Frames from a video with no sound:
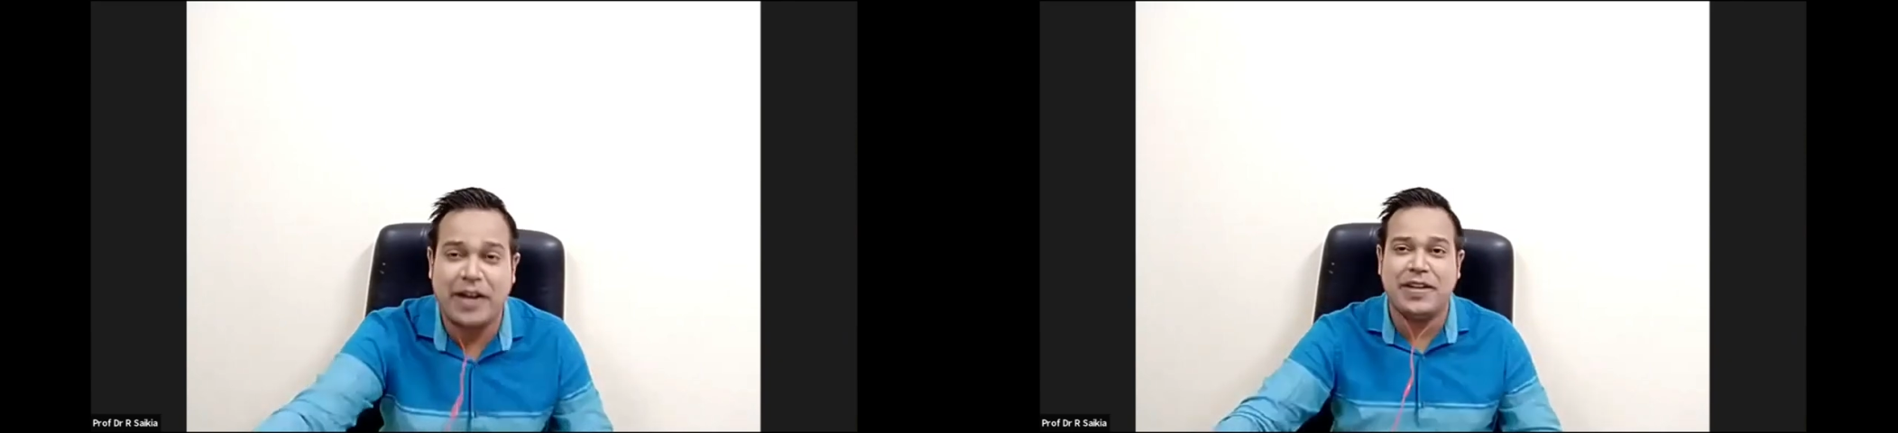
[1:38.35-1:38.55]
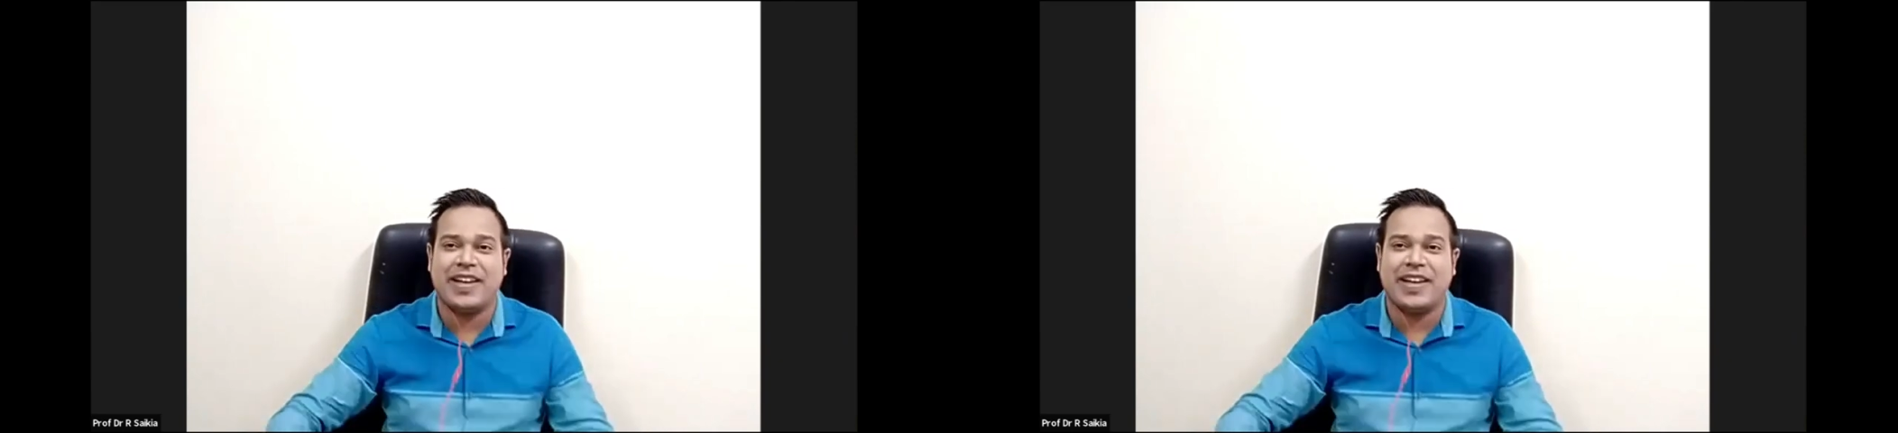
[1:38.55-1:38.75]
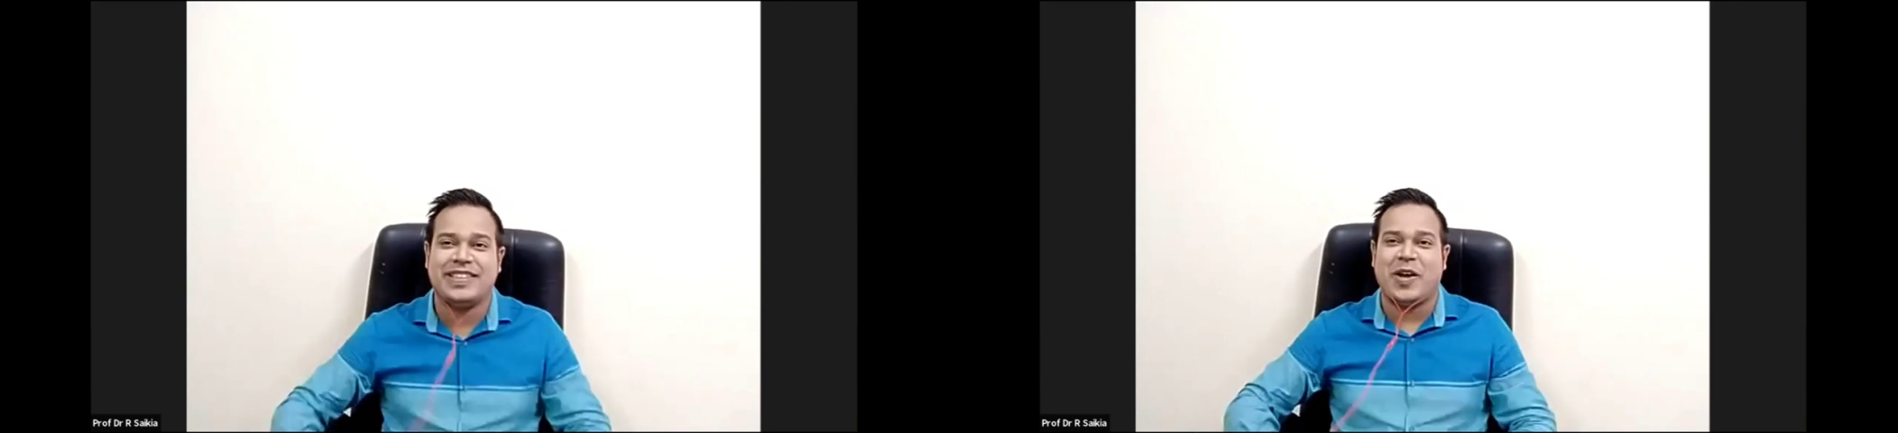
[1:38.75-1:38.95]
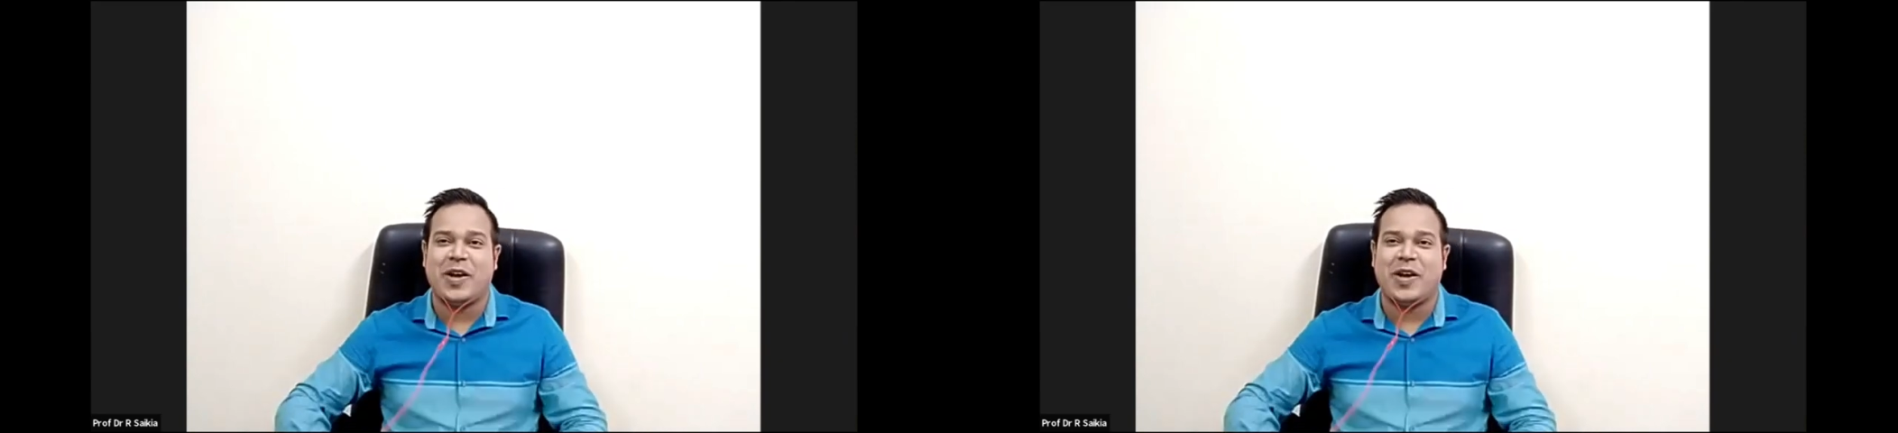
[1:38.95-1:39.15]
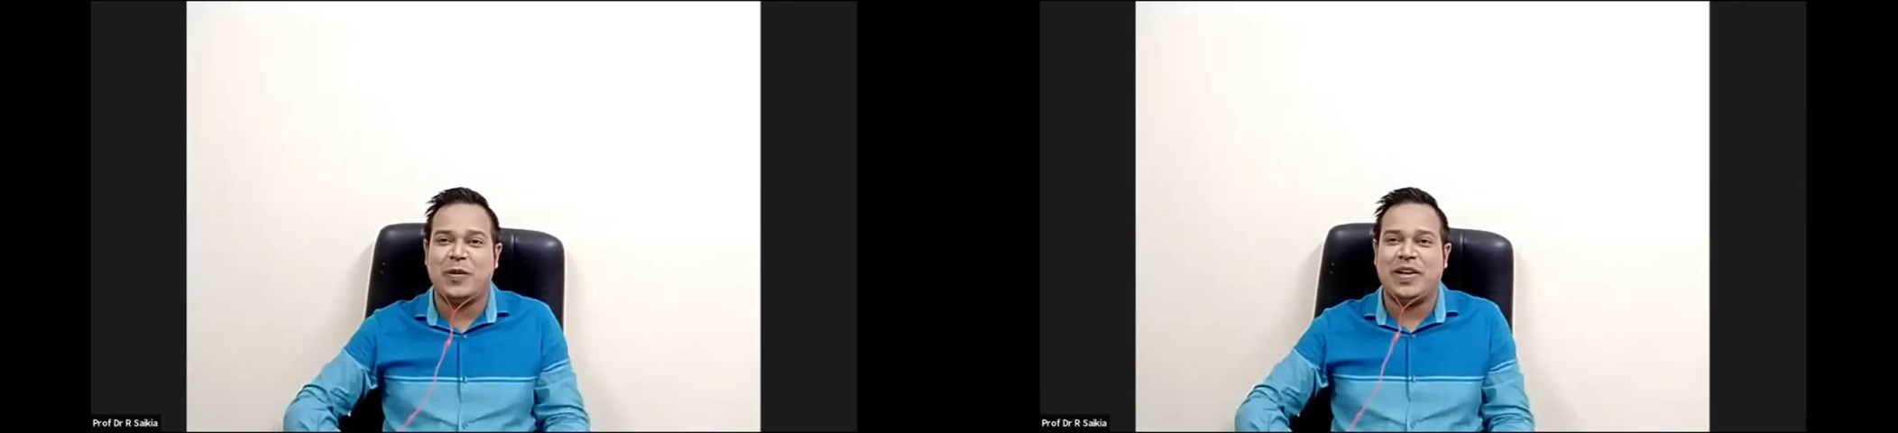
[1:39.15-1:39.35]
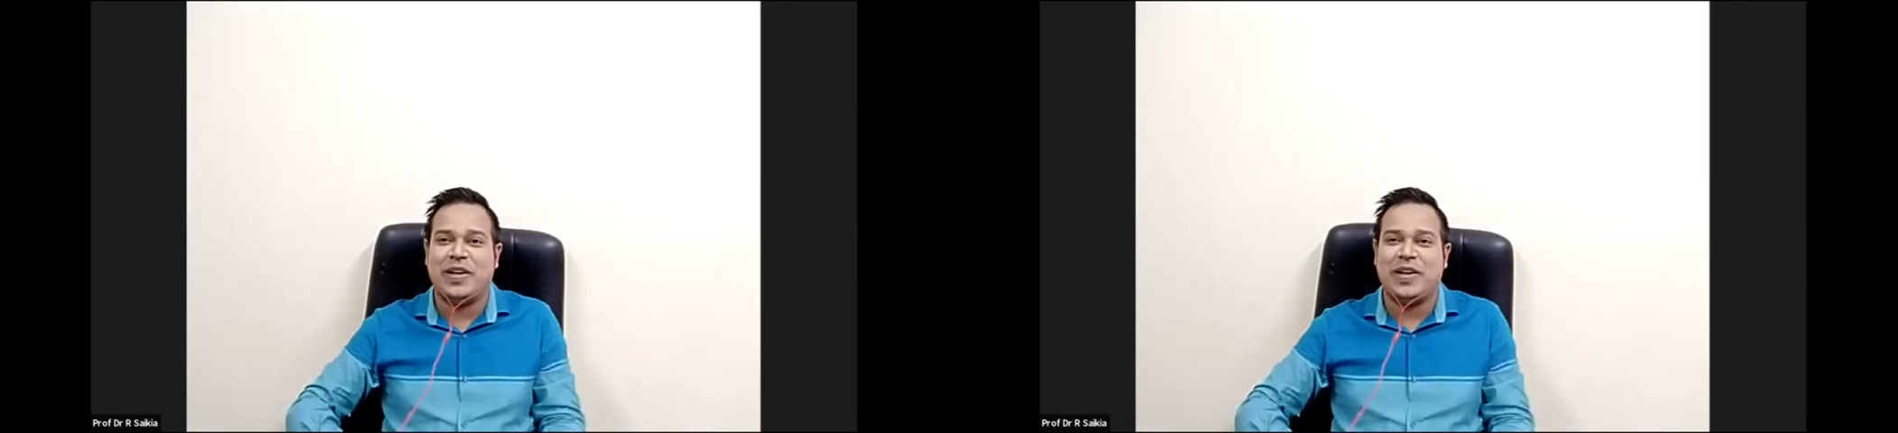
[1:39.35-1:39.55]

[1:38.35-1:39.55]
us, always